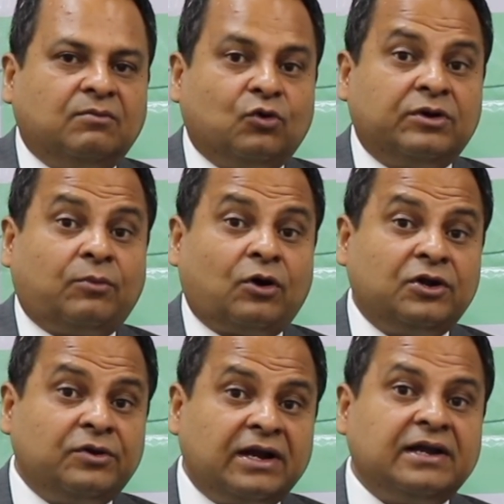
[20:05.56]
More
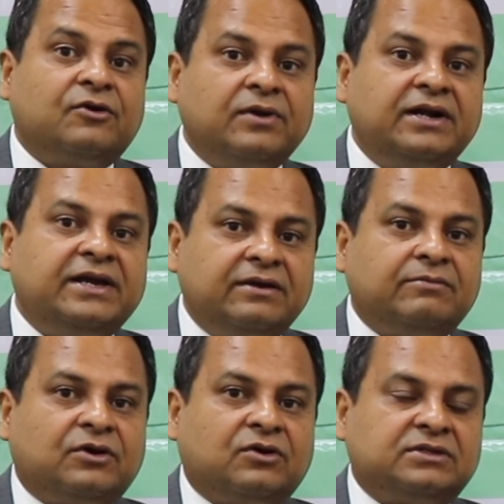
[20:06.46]
importantly, you get liquidity,
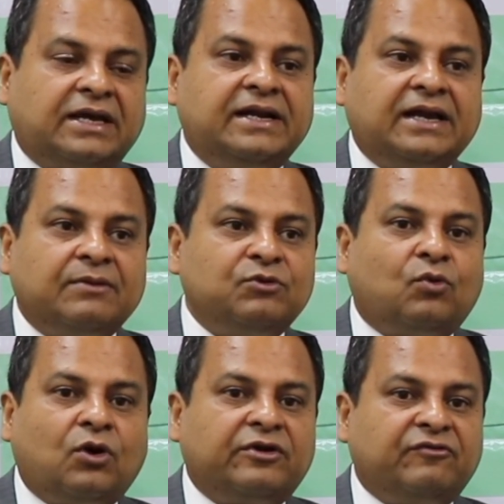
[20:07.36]
because anytime you
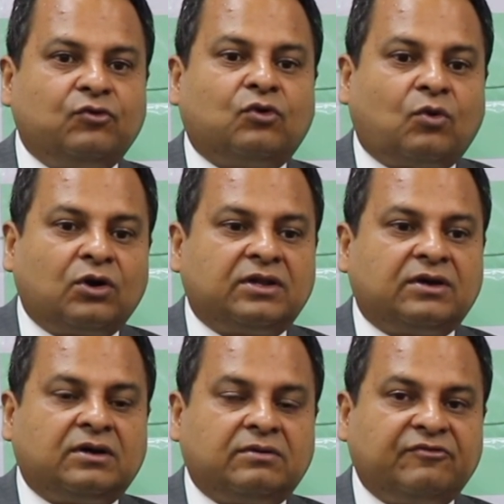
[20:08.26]
want, if you
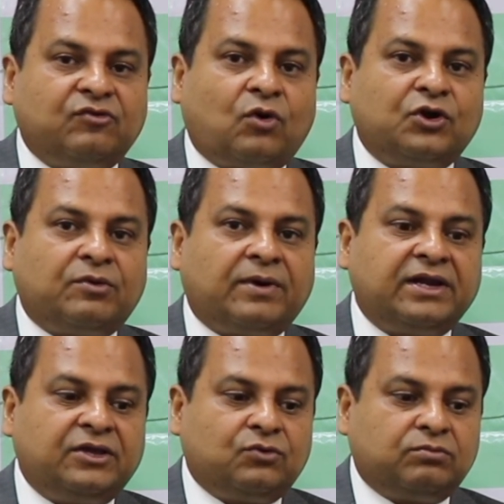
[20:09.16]
want your
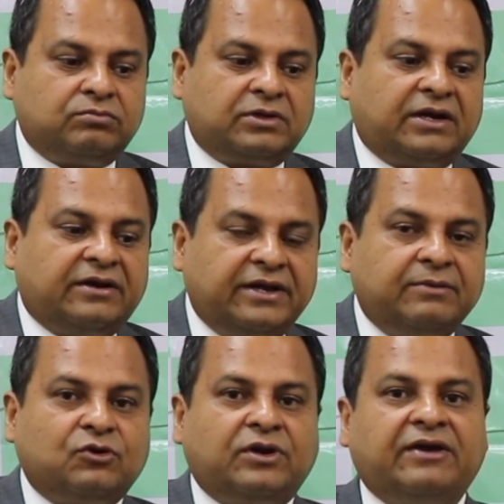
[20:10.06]
money, you can
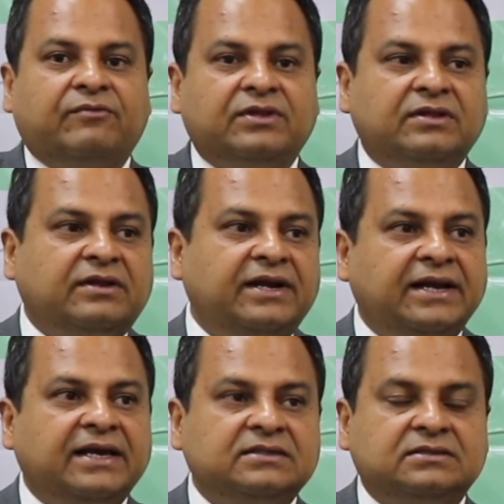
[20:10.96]
redeem today within 3
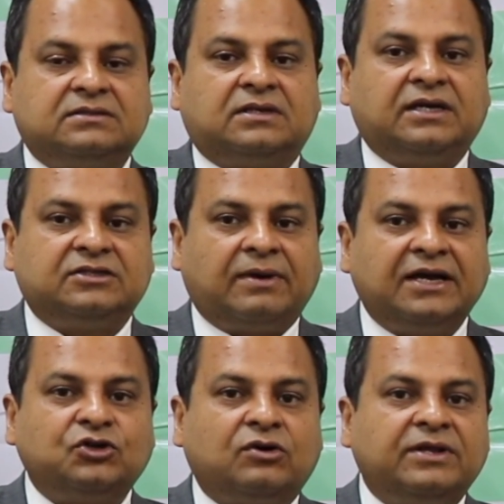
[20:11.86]
days. It's
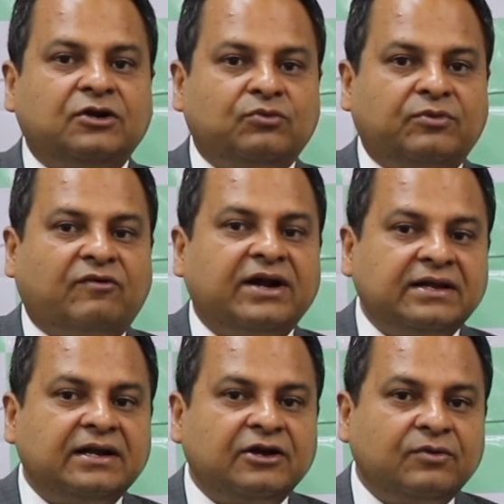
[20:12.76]
my job then to provide
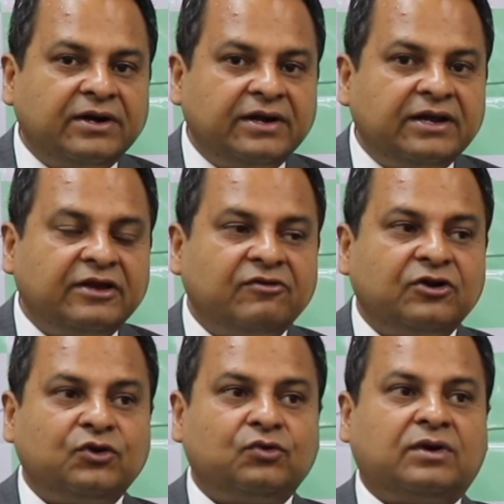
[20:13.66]
that liquidity and give
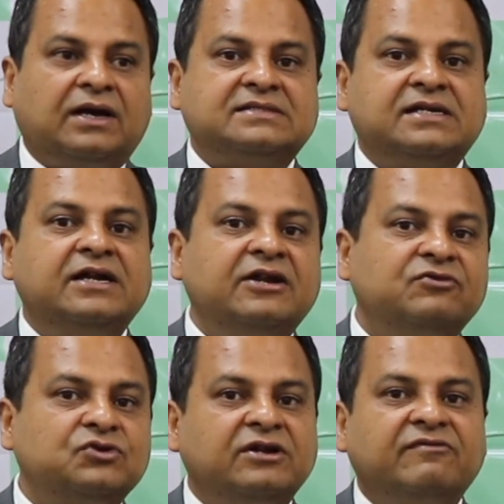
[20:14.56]
it to you. As an
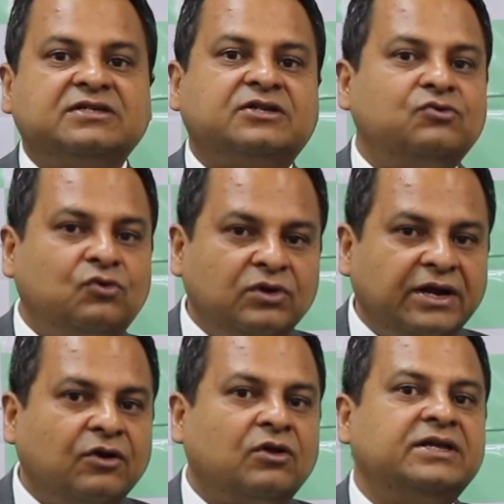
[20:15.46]
individual investor, you don't
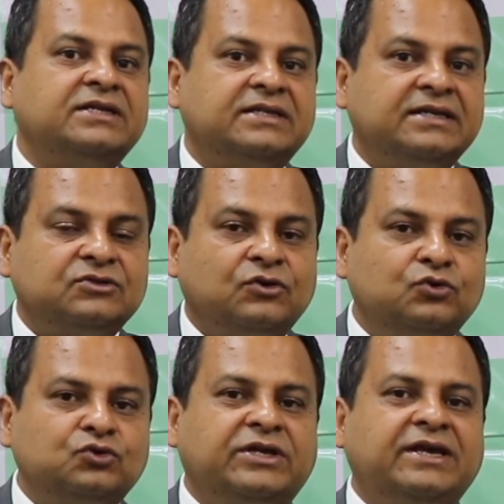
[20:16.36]
get all these things, so
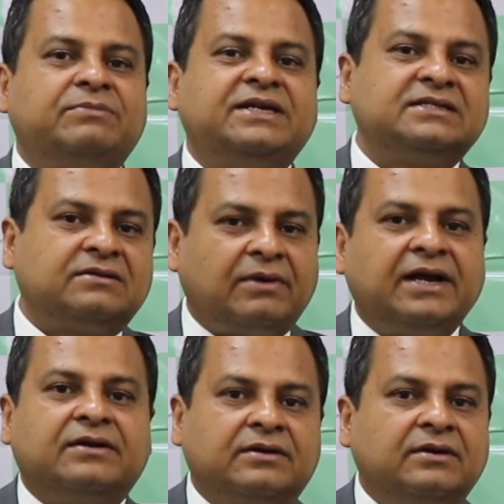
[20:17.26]
you should keep these in
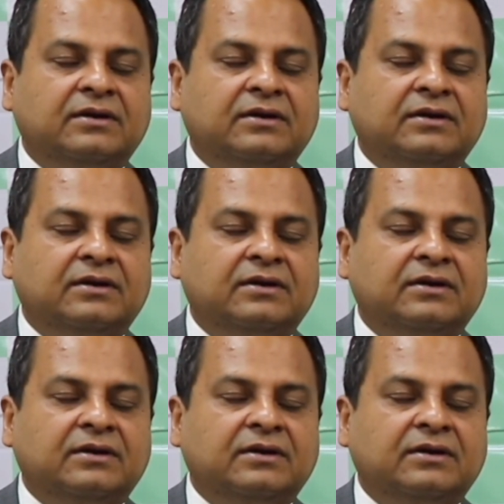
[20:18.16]
mind.